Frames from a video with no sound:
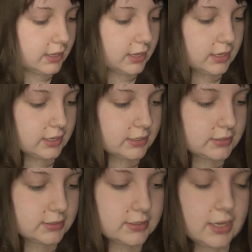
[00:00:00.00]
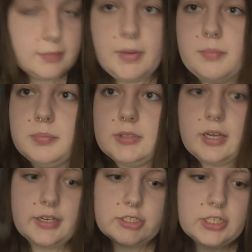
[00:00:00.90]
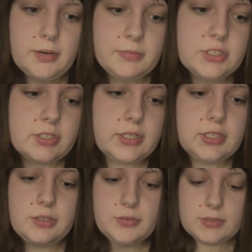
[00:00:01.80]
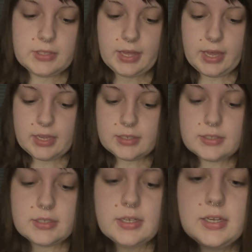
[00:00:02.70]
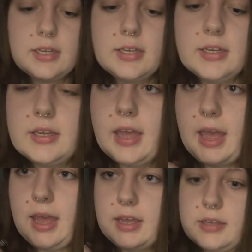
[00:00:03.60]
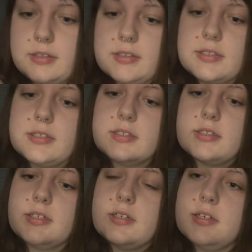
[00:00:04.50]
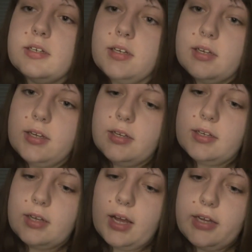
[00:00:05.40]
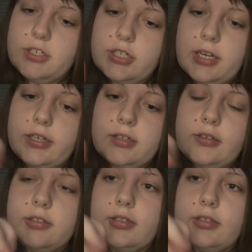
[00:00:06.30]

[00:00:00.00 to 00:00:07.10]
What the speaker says: and take my blush, and I'm just going to use that as eyeshadow.